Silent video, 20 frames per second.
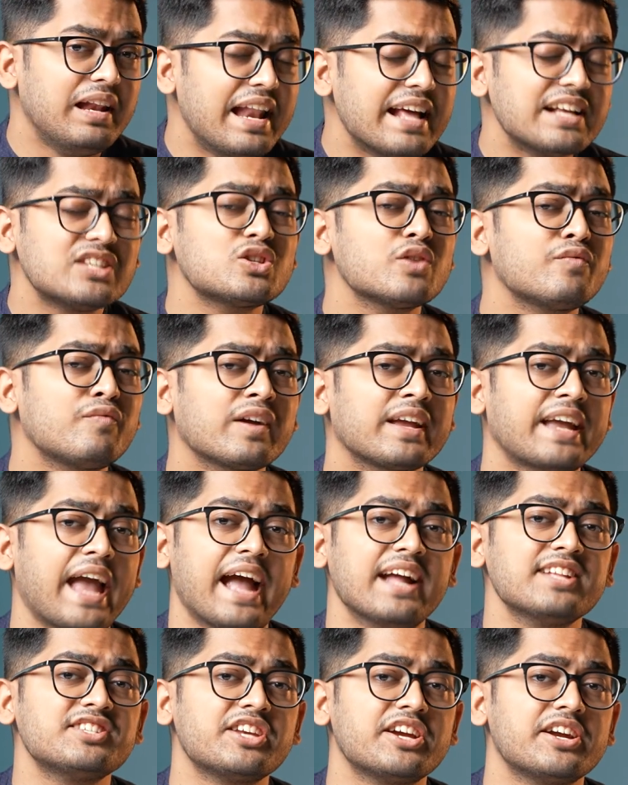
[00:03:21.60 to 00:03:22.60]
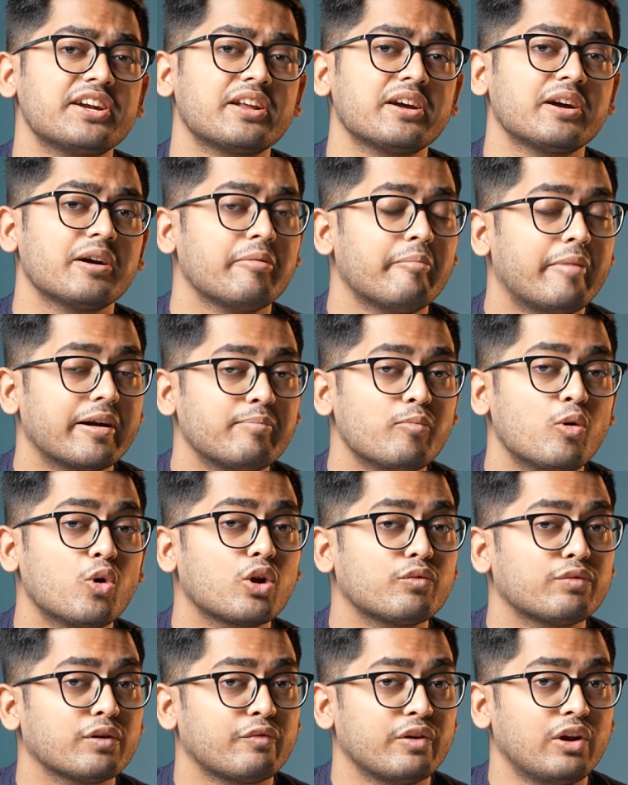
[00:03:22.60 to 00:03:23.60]
less of a gadget but
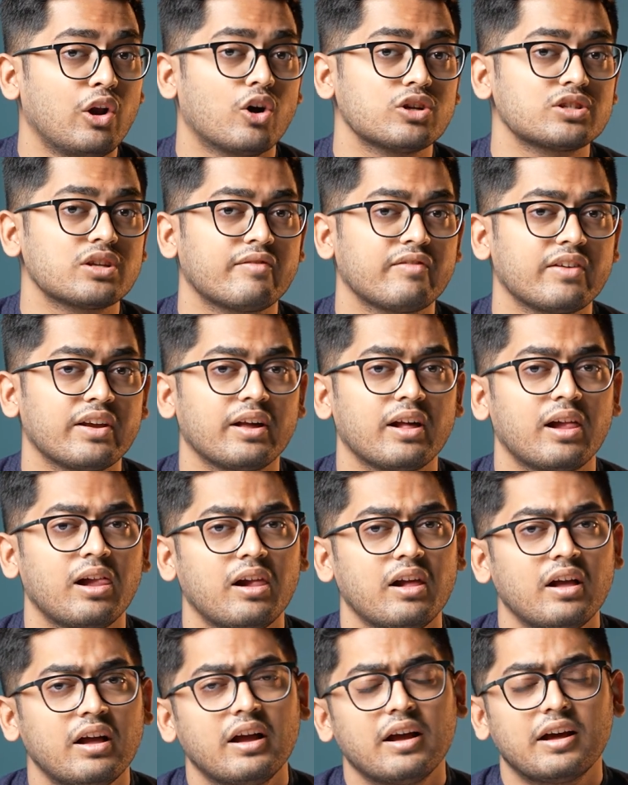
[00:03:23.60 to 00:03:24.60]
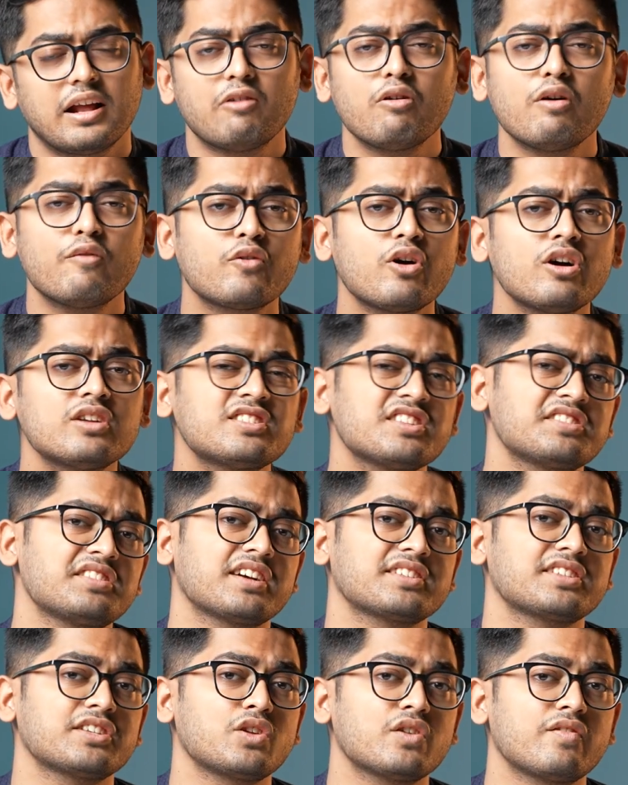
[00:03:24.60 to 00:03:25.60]
more of a philosophy. Now, of course, the
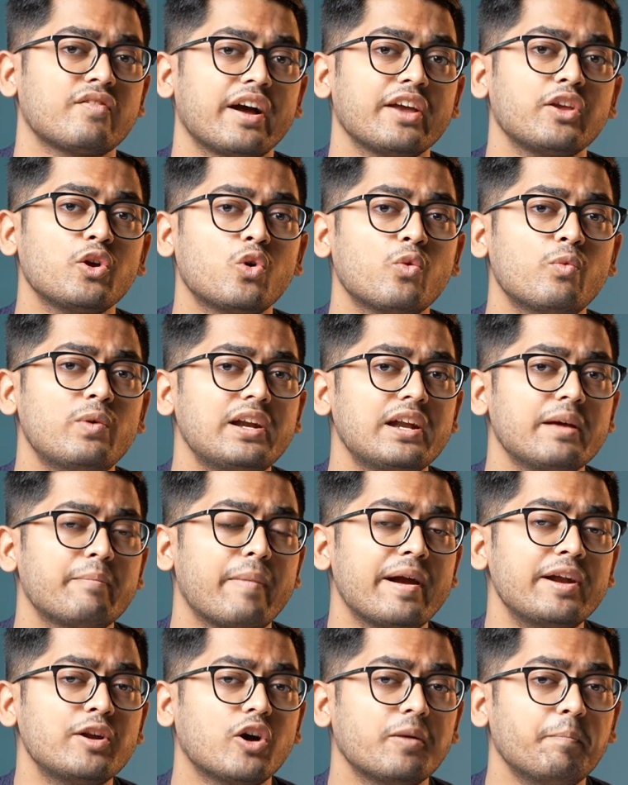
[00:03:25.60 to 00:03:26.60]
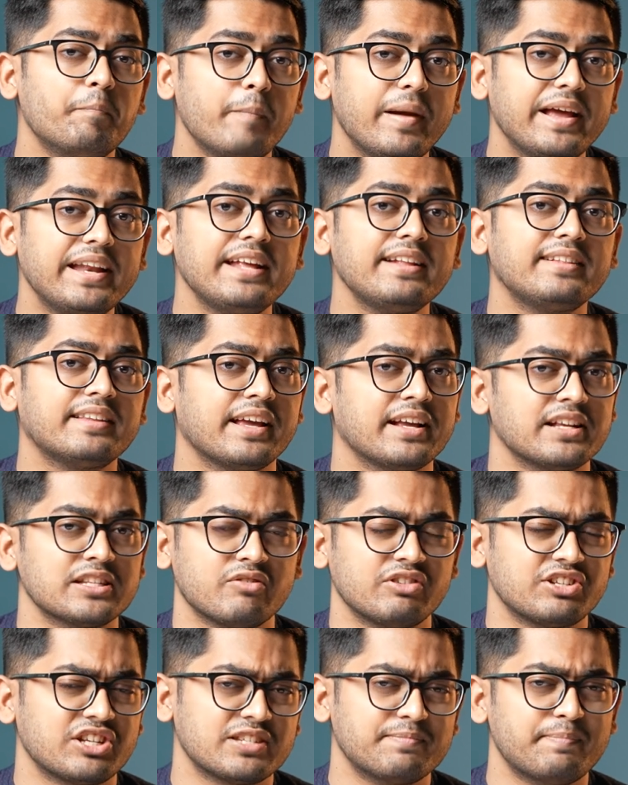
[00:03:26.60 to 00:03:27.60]
success of IO will depend on many things,
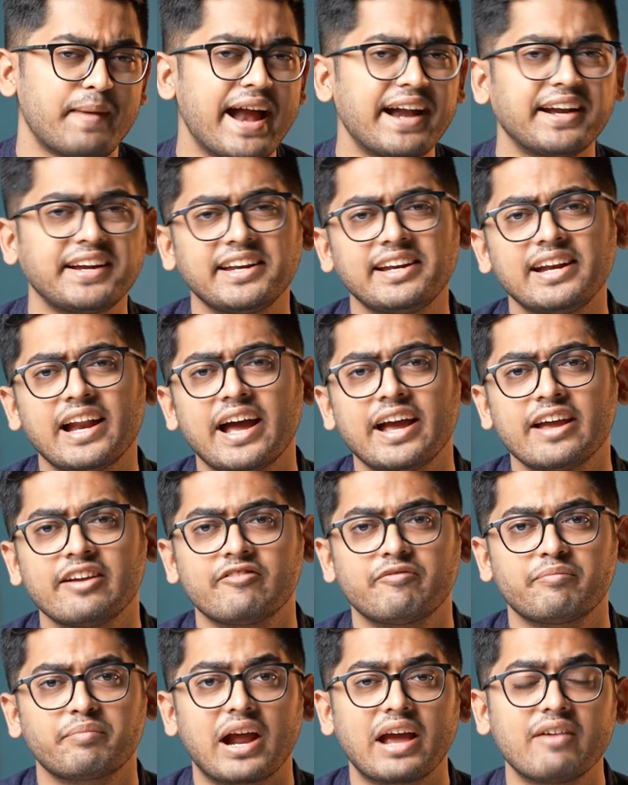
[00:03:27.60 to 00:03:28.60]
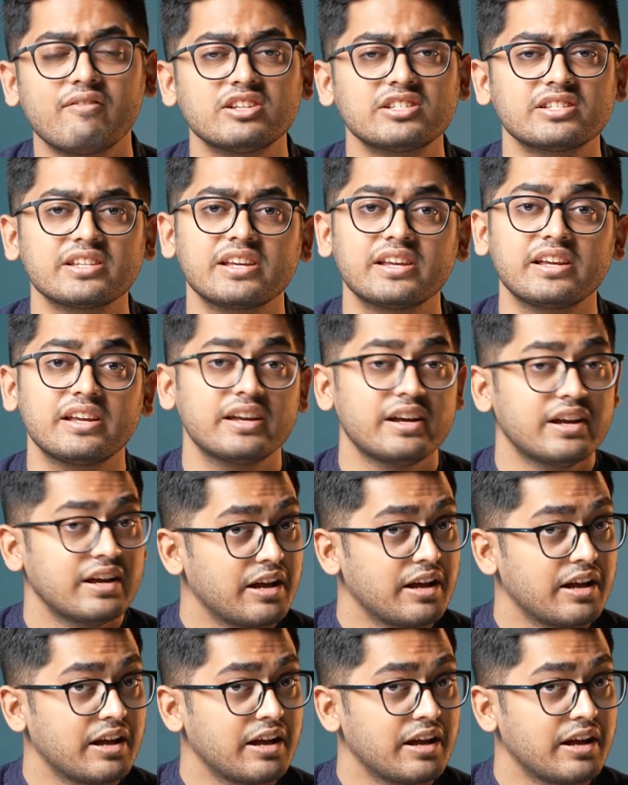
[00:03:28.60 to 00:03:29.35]
which is battery life, privacy,